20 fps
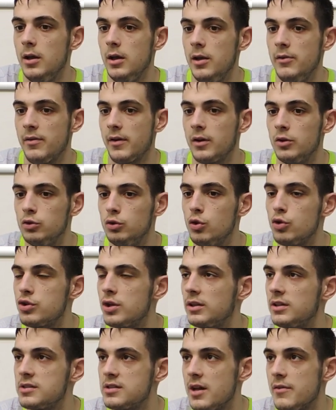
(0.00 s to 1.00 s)
if I can do
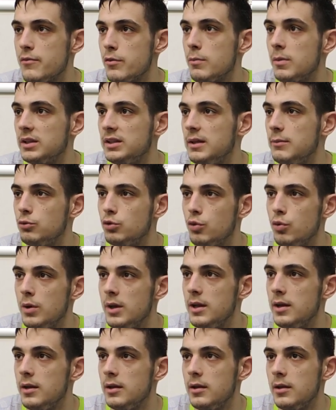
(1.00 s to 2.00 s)
certain stuff for my team to
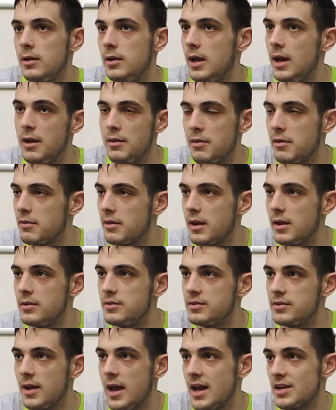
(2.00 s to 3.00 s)
win, anything that
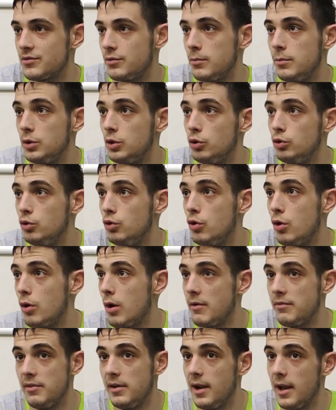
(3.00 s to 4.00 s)
is asked for me to do, or
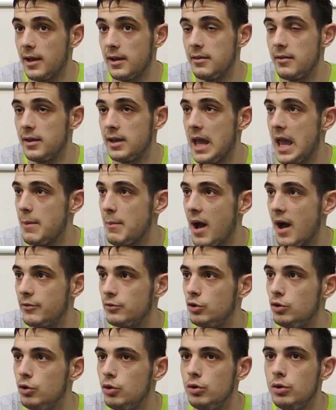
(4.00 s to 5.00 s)
I feel like in the game I
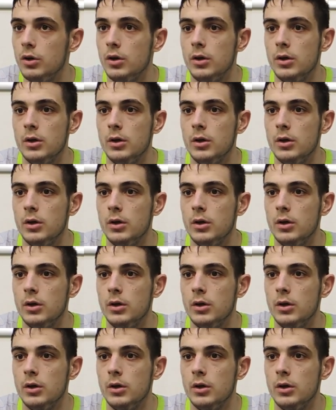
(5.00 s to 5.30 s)
have to do